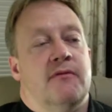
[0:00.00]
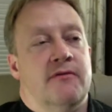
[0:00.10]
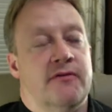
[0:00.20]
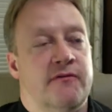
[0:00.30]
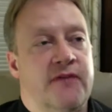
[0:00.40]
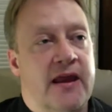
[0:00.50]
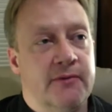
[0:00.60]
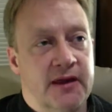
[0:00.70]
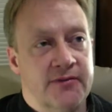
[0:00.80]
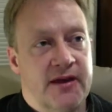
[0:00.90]
the
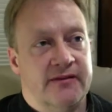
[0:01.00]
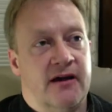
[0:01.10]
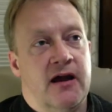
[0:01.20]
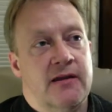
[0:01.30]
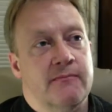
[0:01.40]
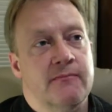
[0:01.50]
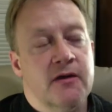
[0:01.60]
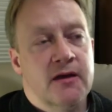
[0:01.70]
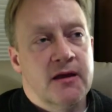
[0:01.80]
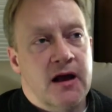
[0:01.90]
family at that time
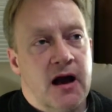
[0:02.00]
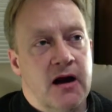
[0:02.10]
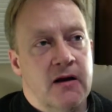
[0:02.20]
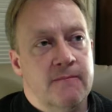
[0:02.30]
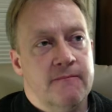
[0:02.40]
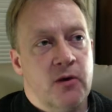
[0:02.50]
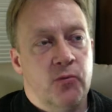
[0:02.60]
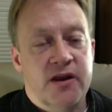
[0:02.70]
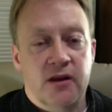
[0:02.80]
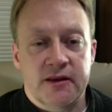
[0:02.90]
a
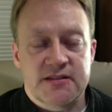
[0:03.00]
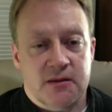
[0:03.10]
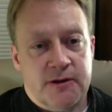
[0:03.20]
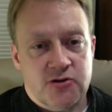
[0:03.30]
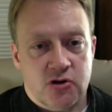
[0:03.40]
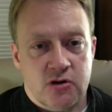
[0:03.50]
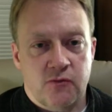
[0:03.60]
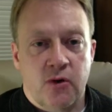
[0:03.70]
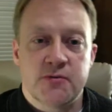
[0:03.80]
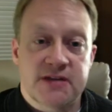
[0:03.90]
realistic picture of
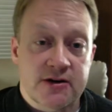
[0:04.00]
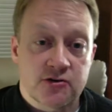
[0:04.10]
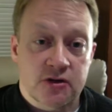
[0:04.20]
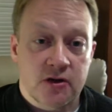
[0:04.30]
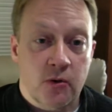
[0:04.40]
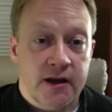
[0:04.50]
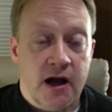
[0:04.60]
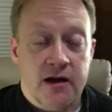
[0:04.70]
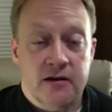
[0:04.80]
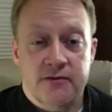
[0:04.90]
what was actually going
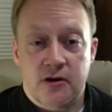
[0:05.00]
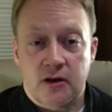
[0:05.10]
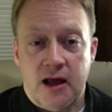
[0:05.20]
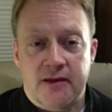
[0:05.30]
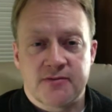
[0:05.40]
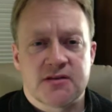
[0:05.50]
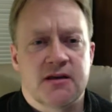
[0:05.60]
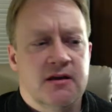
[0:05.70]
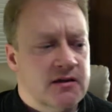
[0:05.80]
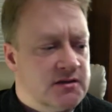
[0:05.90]
on in their lives.
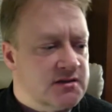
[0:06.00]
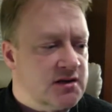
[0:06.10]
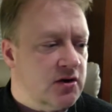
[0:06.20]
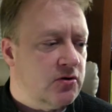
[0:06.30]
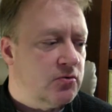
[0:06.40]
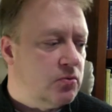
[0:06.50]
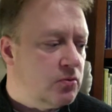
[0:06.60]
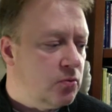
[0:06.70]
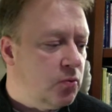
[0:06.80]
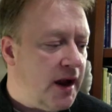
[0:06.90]
So
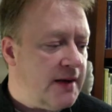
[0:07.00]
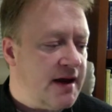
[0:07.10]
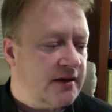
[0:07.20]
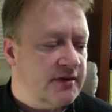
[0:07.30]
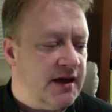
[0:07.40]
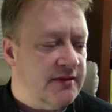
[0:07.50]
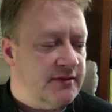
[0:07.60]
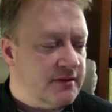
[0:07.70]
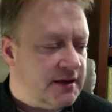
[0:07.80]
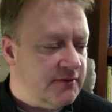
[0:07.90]
way back
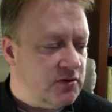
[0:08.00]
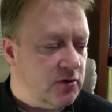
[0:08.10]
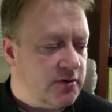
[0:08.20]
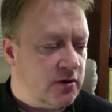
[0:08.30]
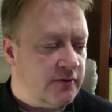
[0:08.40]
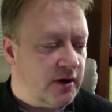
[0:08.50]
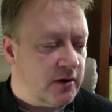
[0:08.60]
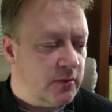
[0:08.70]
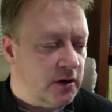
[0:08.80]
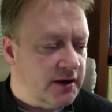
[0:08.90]
then, even though they were very
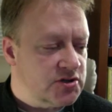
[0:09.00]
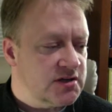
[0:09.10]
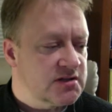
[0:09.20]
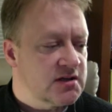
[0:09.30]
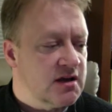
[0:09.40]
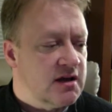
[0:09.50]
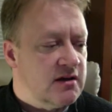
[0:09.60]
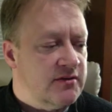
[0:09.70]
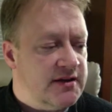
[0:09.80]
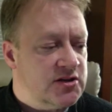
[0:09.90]
religious,
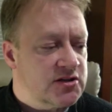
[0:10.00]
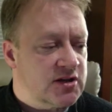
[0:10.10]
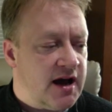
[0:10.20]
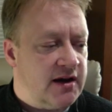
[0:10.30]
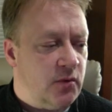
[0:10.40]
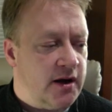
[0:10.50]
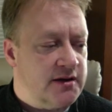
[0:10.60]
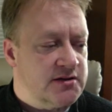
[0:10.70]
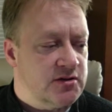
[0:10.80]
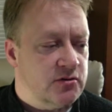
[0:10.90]
they just kind of
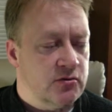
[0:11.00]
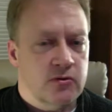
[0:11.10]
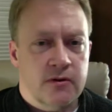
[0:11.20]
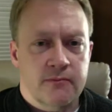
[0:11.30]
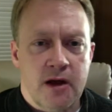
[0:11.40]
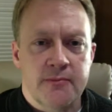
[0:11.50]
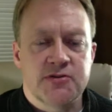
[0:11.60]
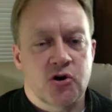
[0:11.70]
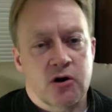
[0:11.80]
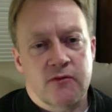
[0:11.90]
wanted to
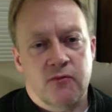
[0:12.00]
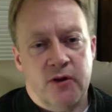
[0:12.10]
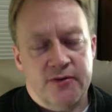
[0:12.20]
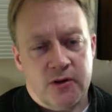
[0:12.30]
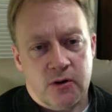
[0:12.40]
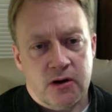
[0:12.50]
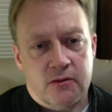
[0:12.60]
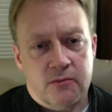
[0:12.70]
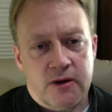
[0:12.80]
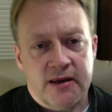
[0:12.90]
observe what they were
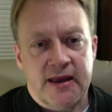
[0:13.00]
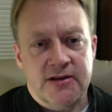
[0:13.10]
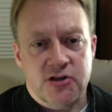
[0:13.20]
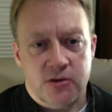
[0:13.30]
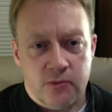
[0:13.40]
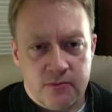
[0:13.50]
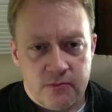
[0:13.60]
engaging.